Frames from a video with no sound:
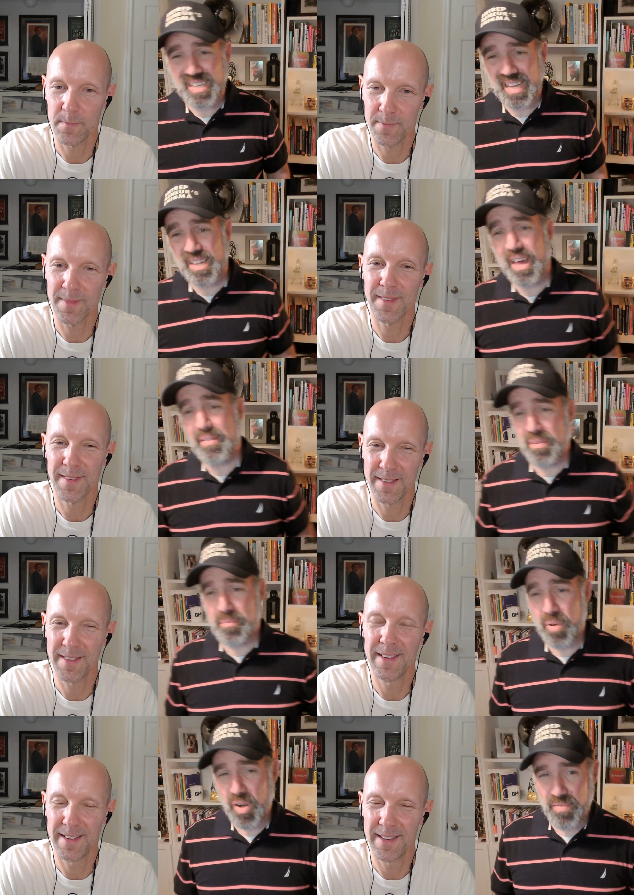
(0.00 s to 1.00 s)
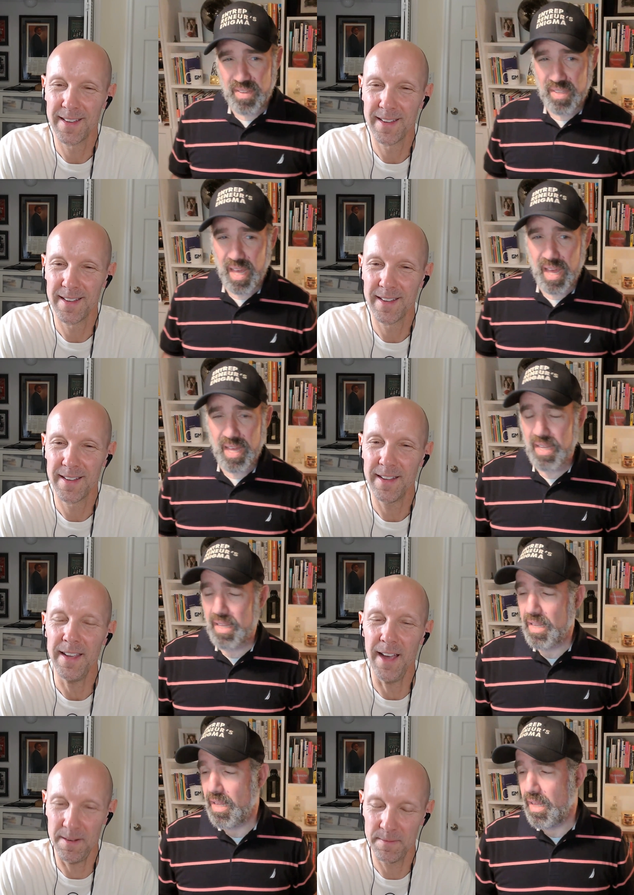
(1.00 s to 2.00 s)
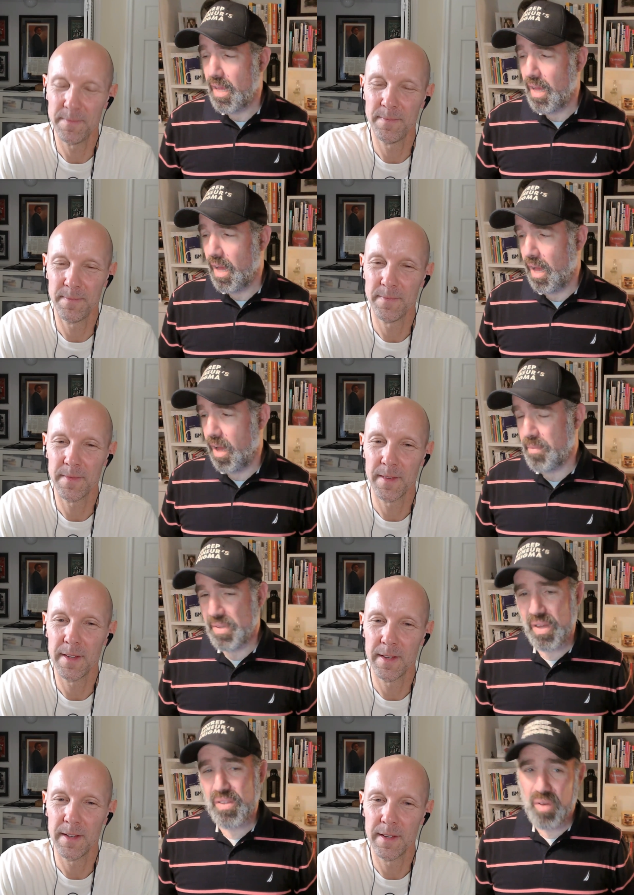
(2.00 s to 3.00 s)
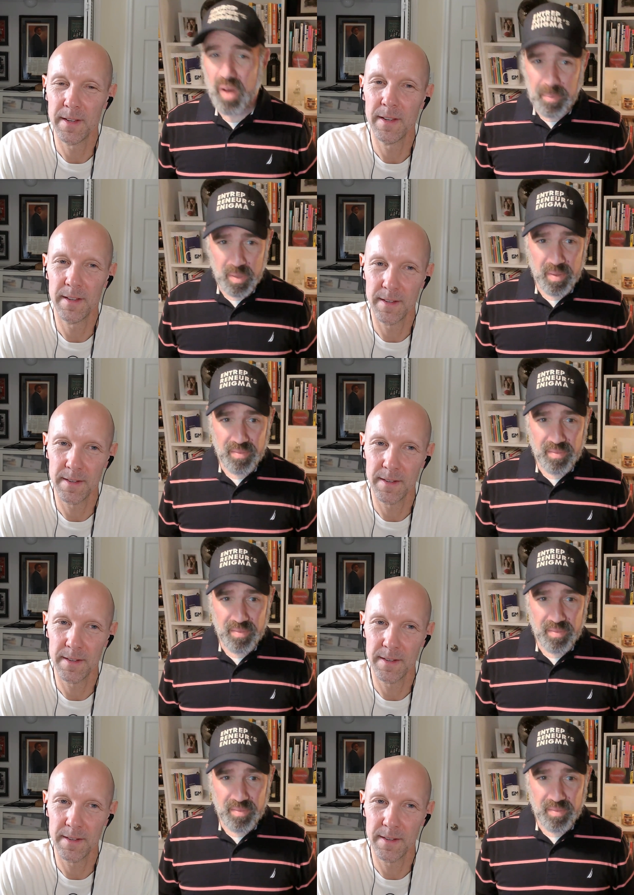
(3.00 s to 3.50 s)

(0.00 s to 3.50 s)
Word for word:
Speaker 1: to get everything perfect yet. Yeah. Um, but so I do upload my